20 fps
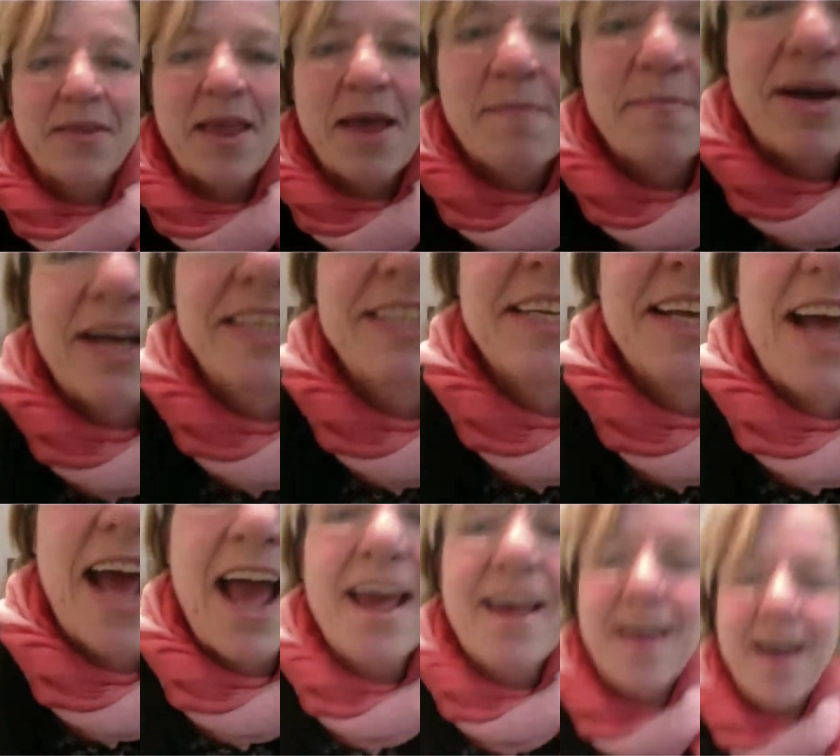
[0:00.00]
But
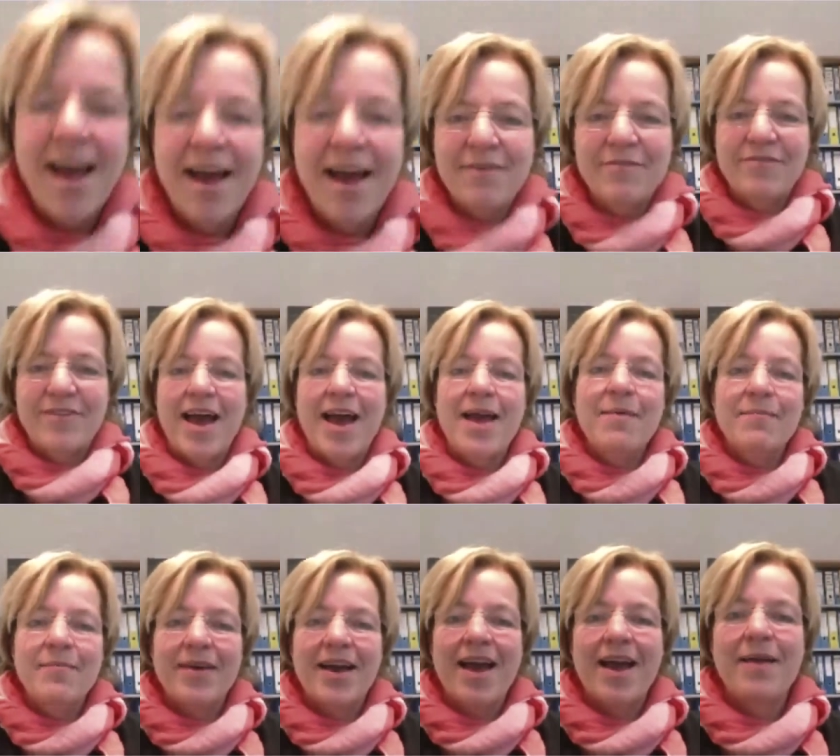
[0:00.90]

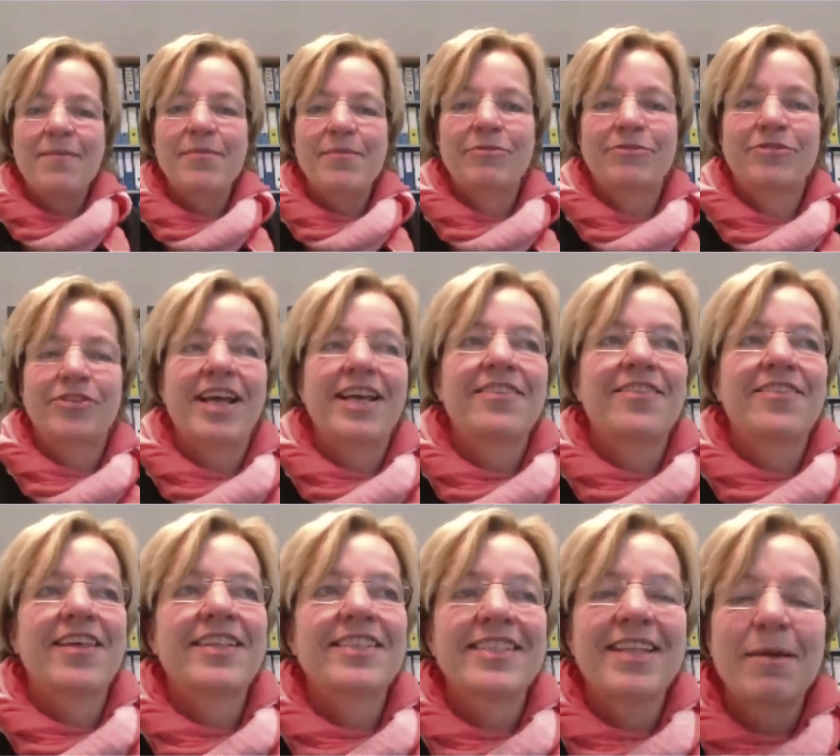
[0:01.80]
I'm afraid
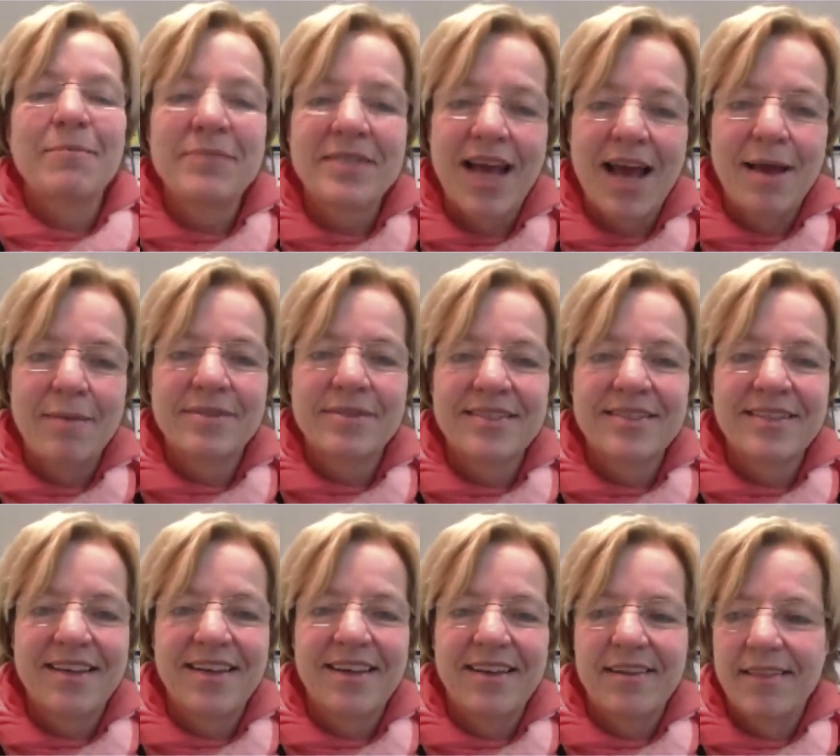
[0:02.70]
that sometimes
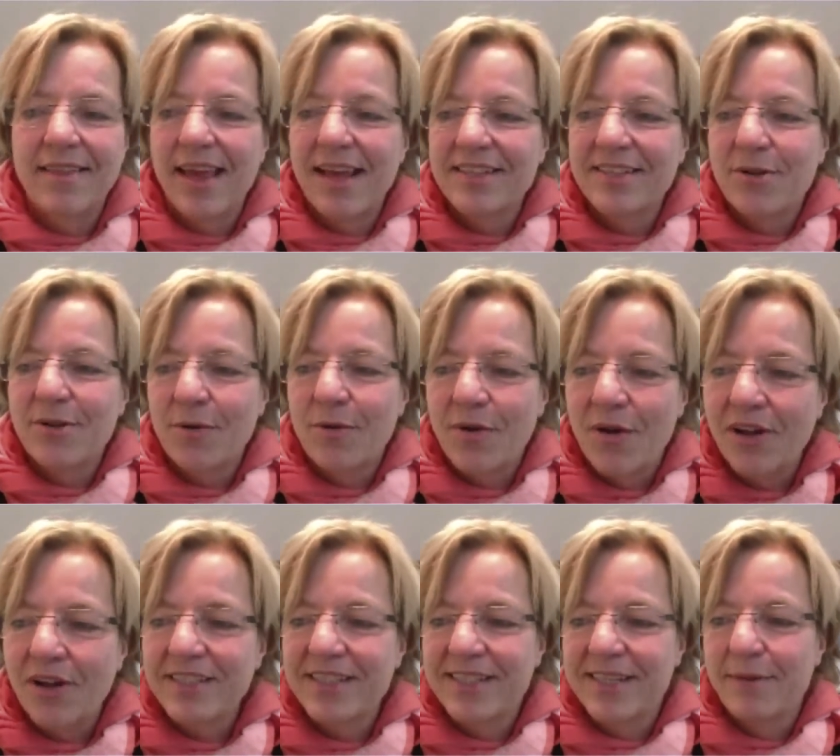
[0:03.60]
there is no
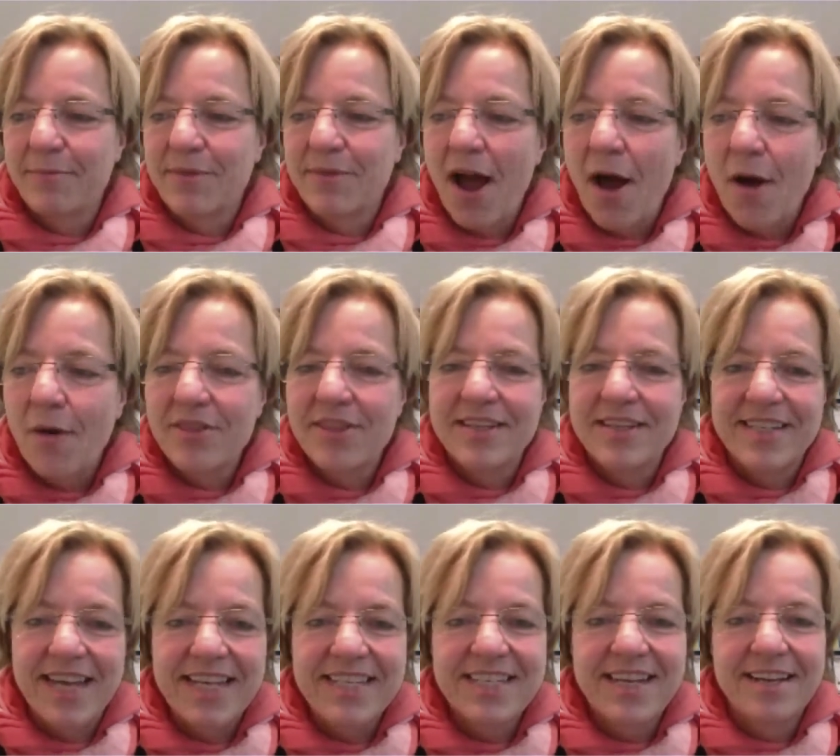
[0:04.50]
concept how the
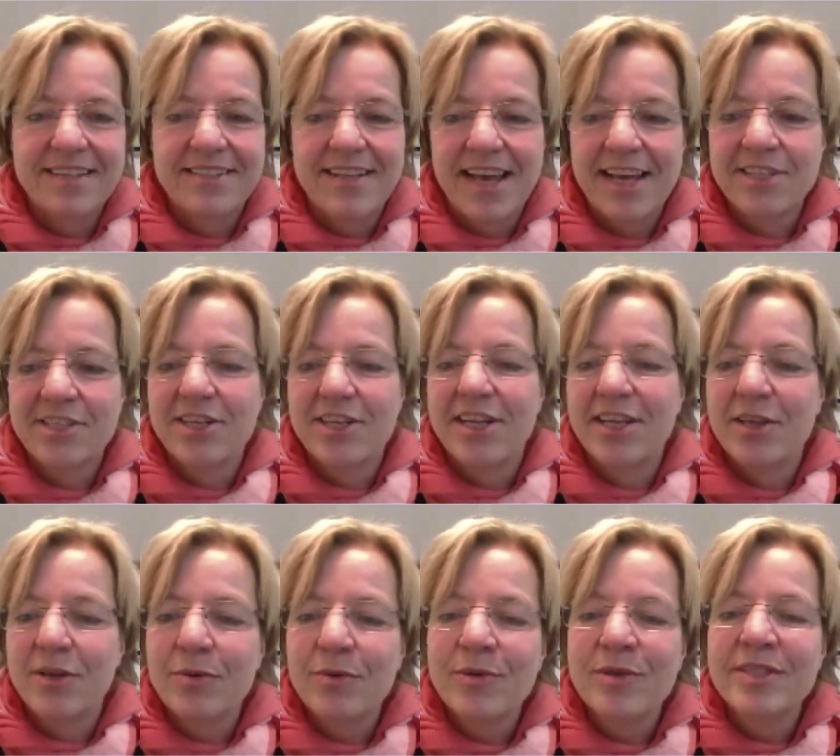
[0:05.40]
data is actually
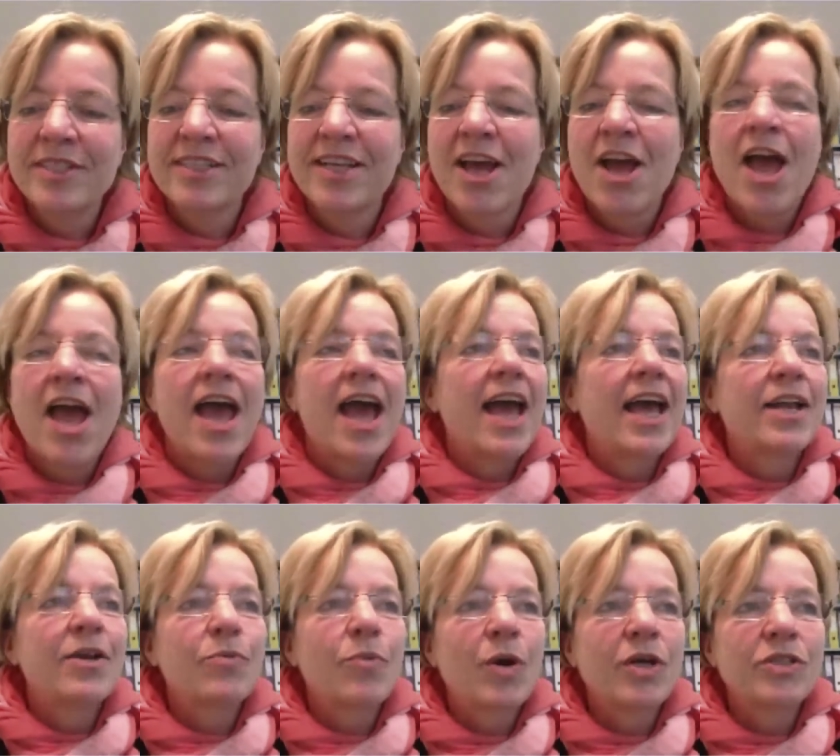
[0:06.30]
used,
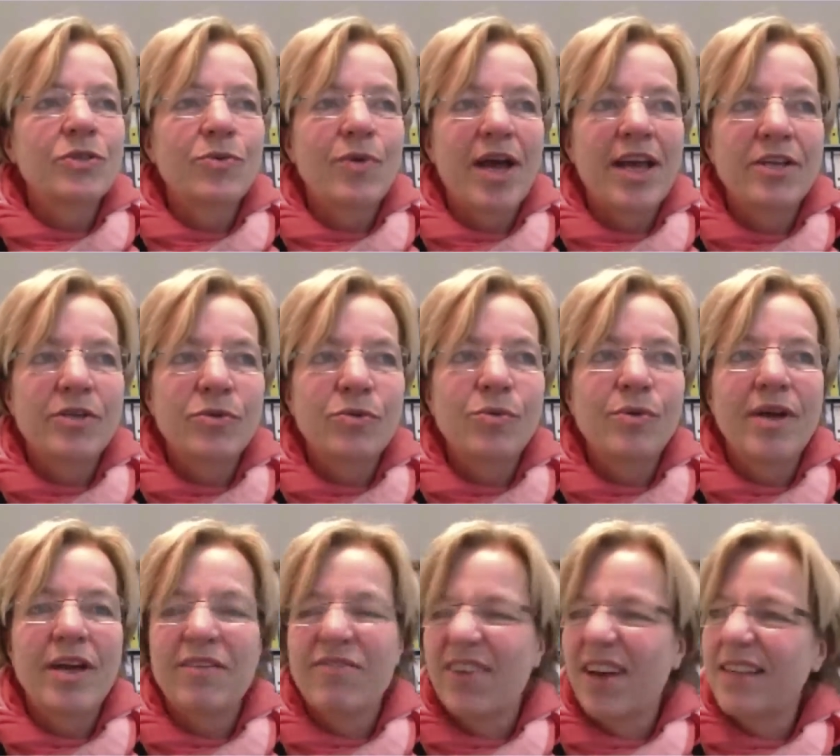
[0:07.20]
and what do I do
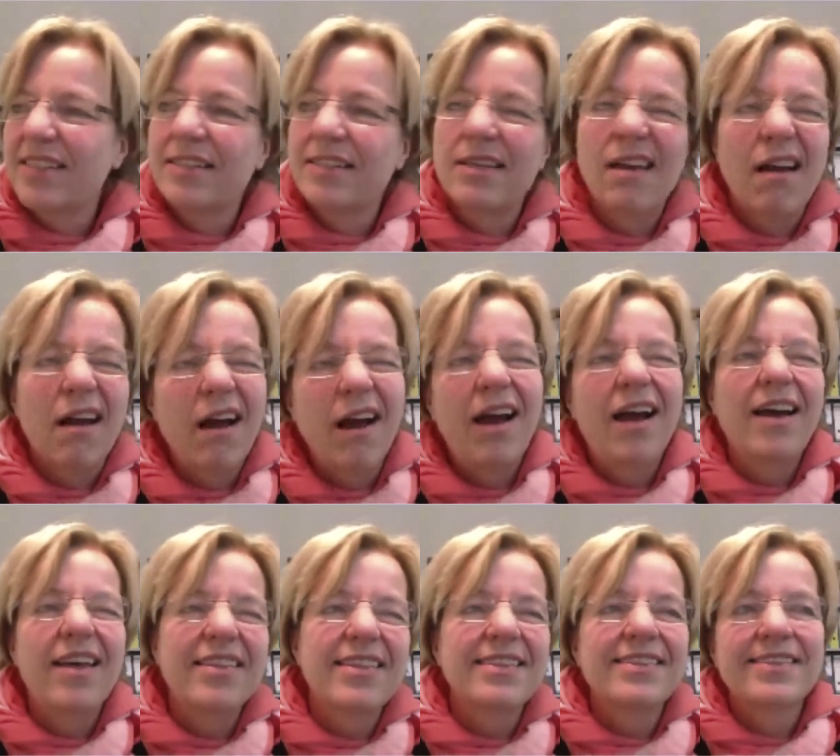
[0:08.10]
if I see
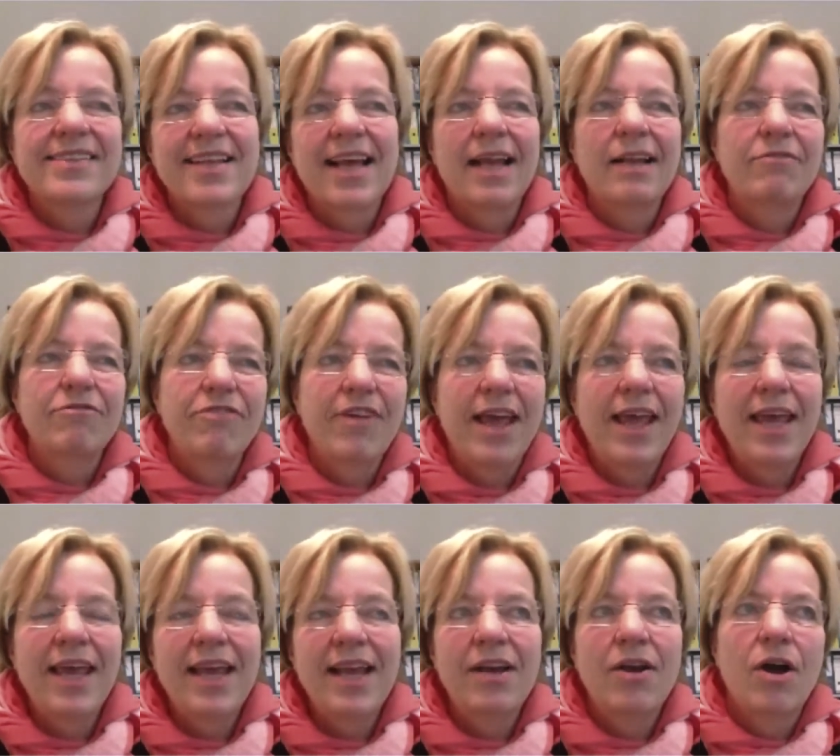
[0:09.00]
this can
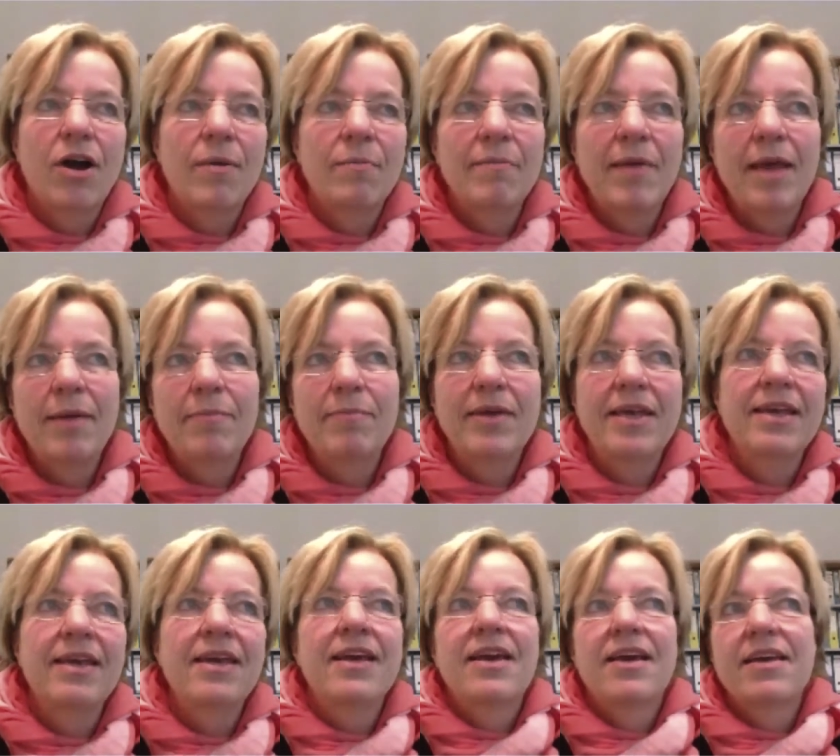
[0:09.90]
fail, or maybe
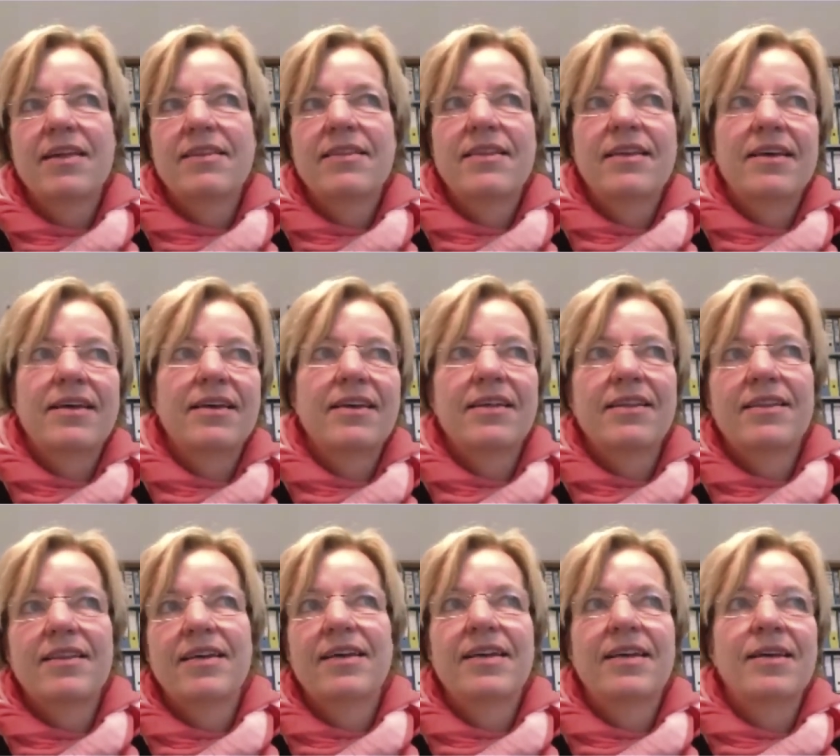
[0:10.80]

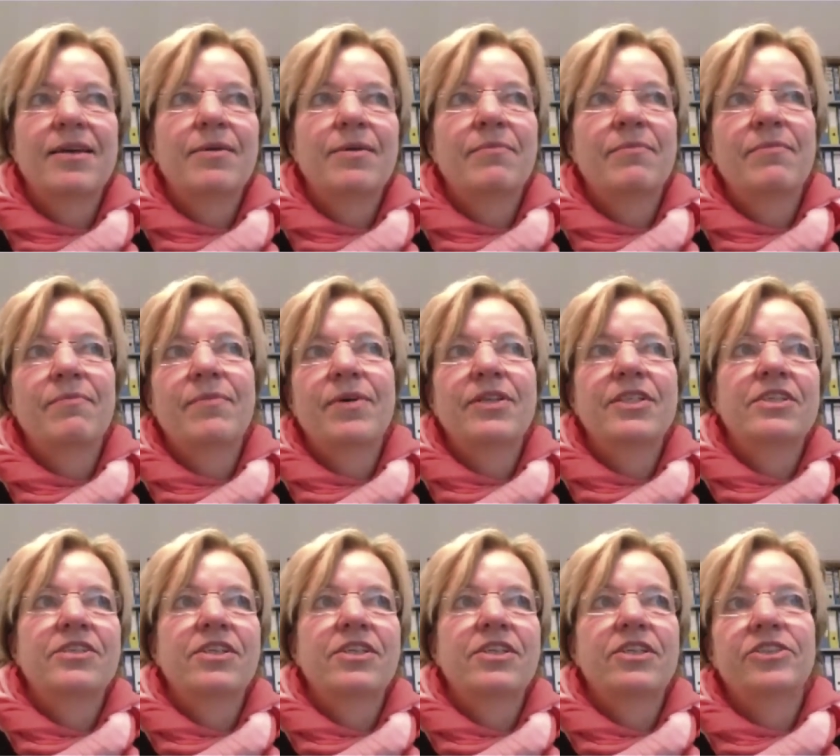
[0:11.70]
the
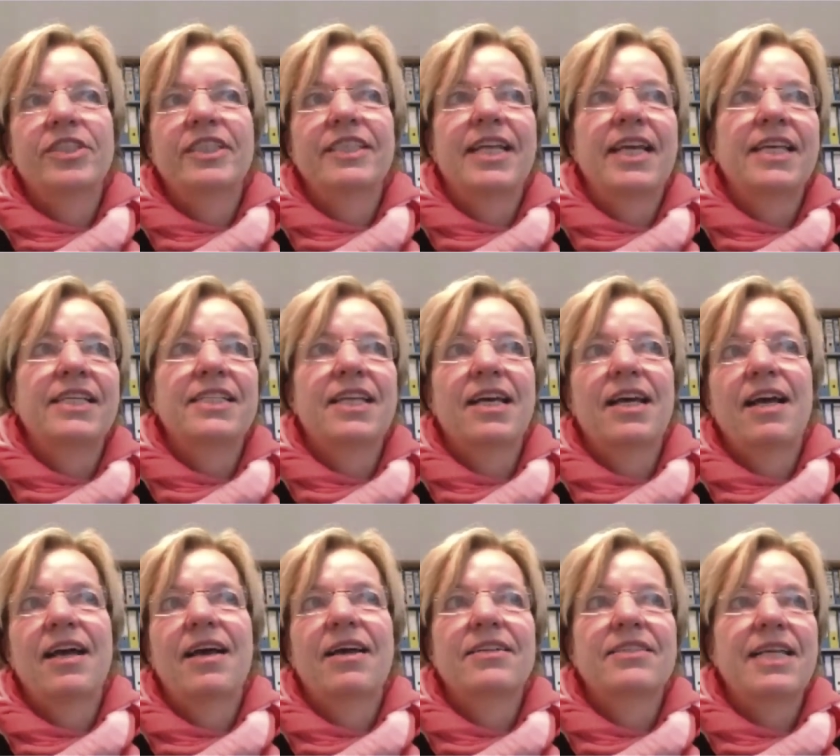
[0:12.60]
monitoring
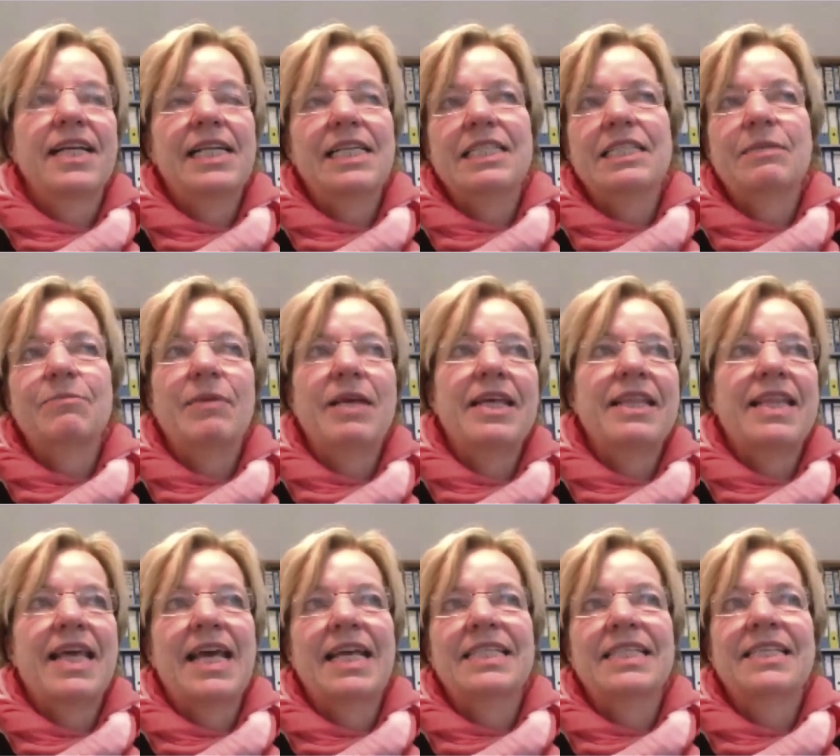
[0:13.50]
data tells me
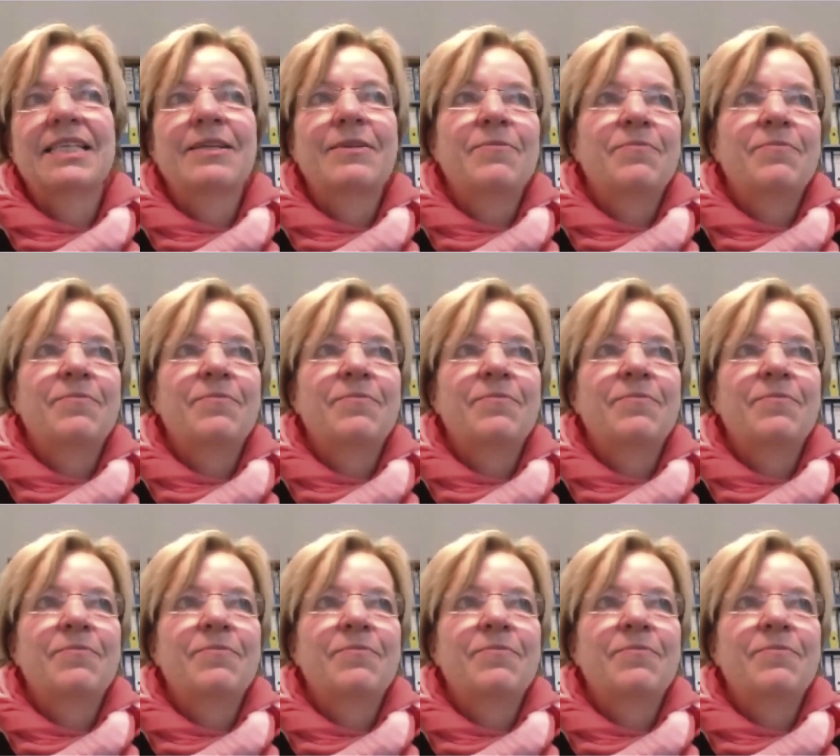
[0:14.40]
that